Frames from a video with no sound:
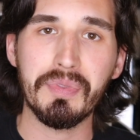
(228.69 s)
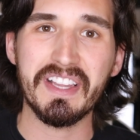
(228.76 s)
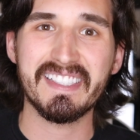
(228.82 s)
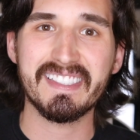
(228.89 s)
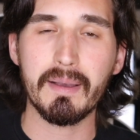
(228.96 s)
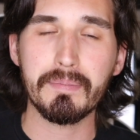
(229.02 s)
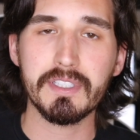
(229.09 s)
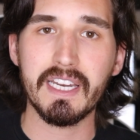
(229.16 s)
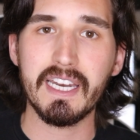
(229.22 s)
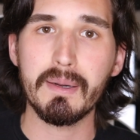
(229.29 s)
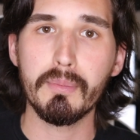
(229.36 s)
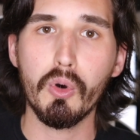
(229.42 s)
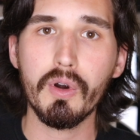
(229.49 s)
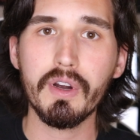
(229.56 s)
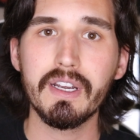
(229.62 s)
that subsidy
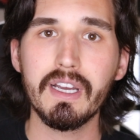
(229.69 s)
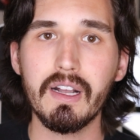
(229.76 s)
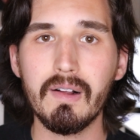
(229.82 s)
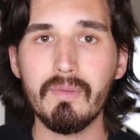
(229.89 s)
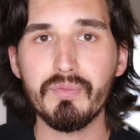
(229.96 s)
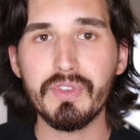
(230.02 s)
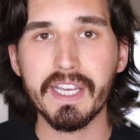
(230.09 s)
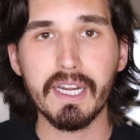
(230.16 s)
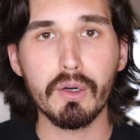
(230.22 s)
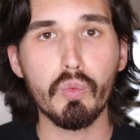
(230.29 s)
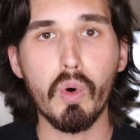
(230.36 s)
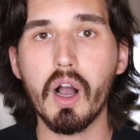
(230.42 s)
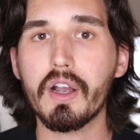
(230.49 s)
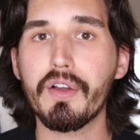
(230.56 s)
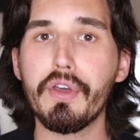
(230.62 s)
anymore, they can
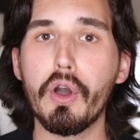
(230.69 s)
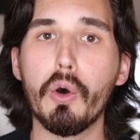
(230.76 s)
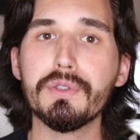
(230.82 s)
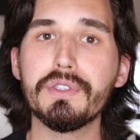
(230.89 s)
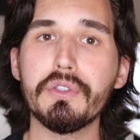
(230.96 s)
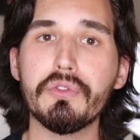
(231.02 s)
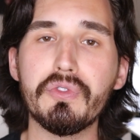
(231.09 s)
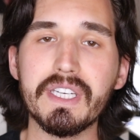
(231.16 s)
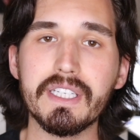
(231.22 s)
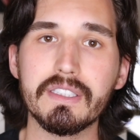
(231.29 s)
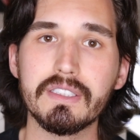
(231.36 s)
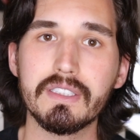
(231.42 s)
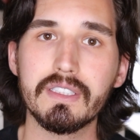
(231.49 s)
walk on their own 2 feet.